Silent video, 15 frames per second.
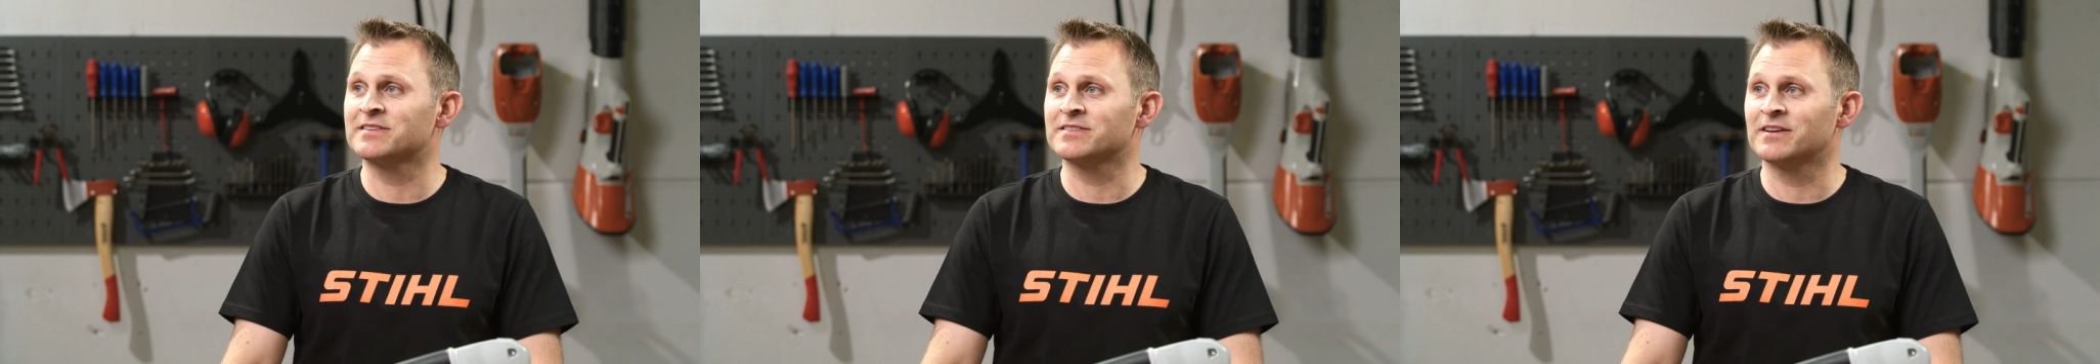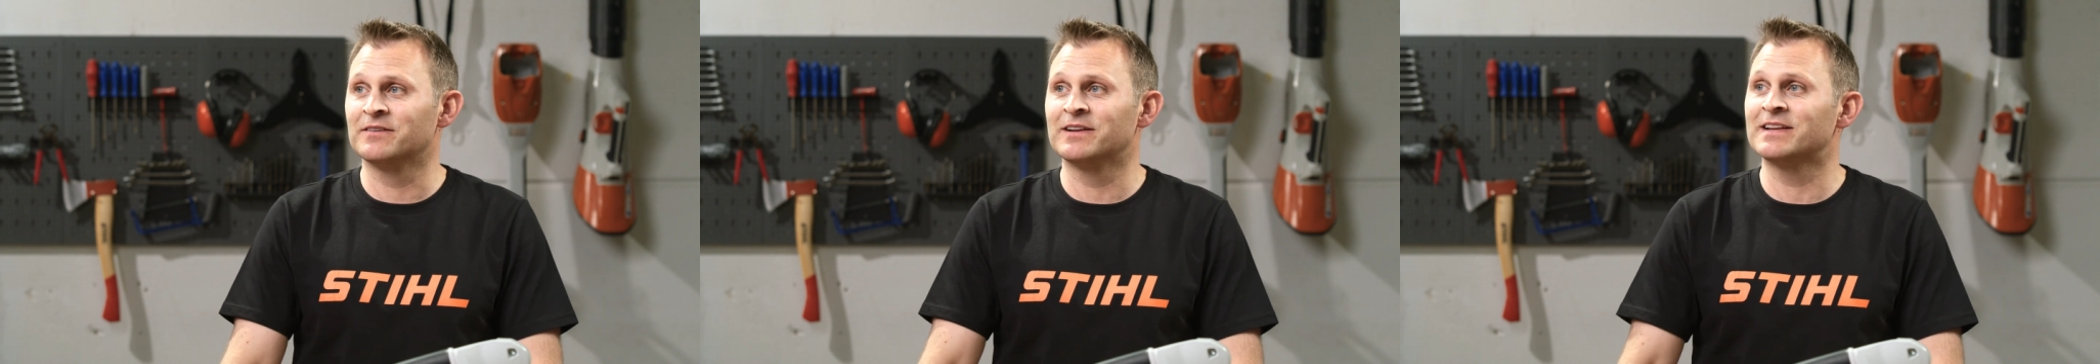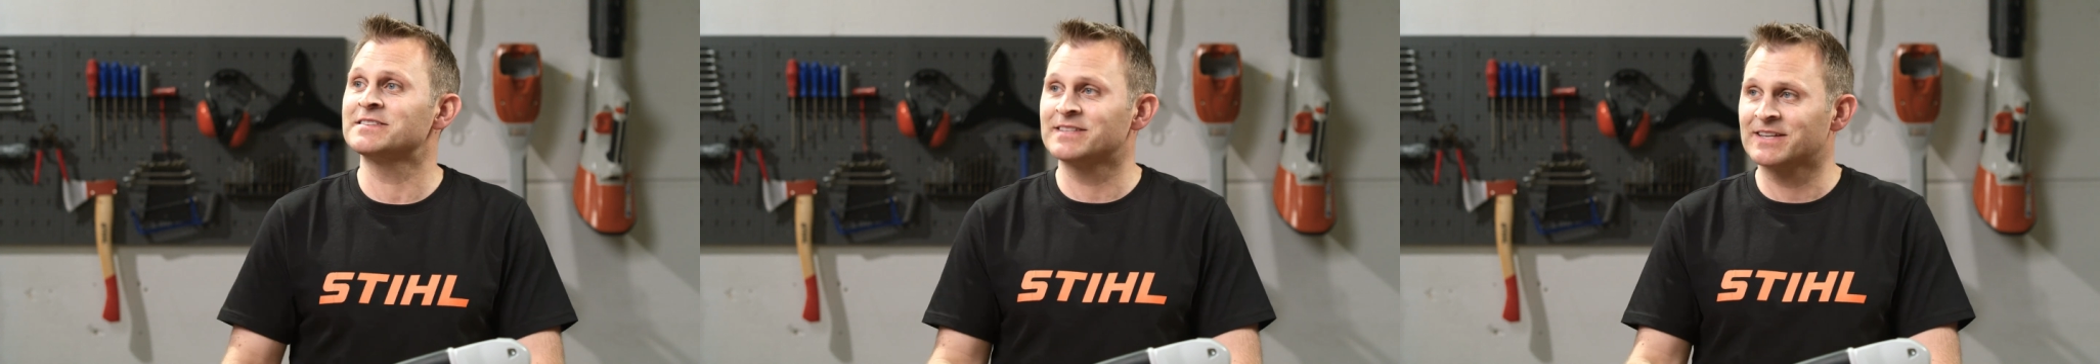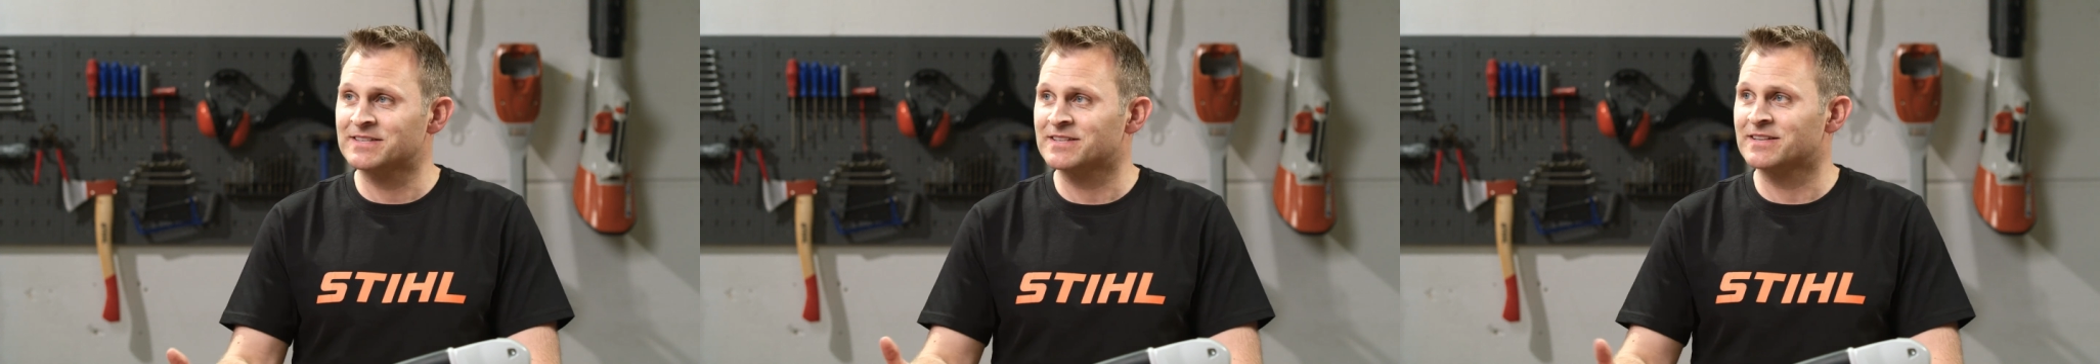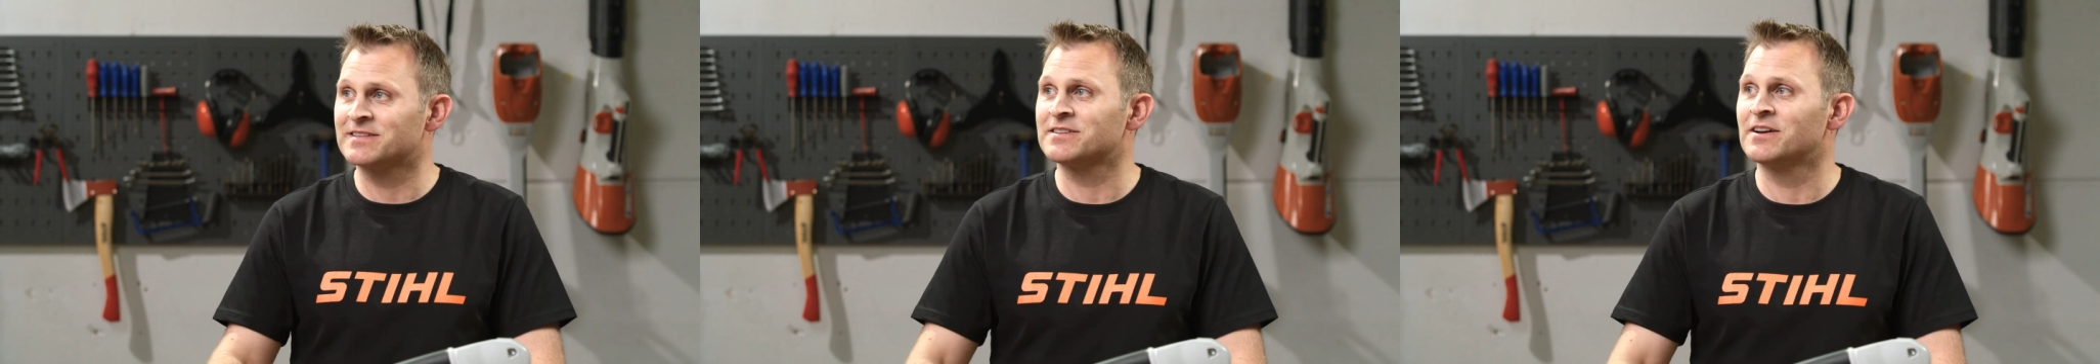So listening
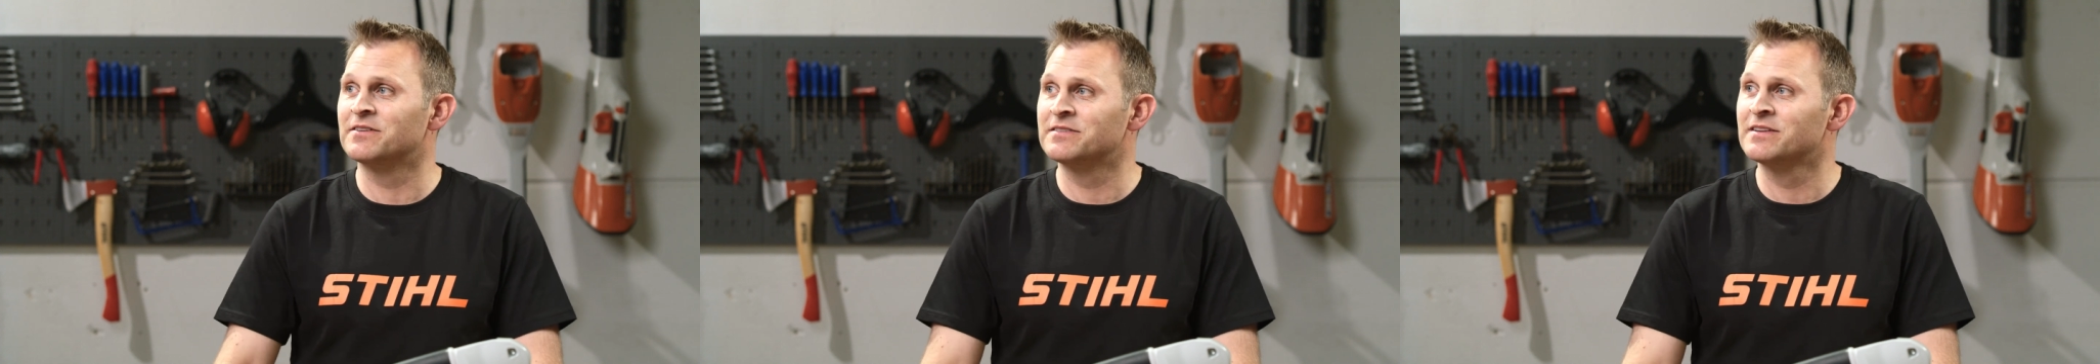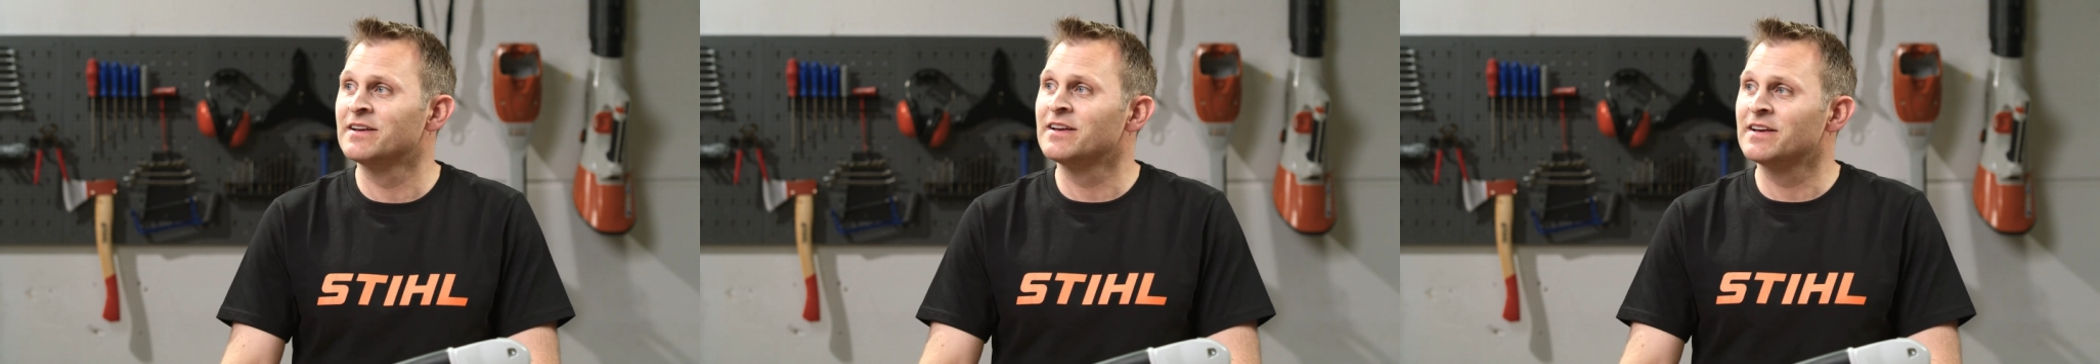to the tone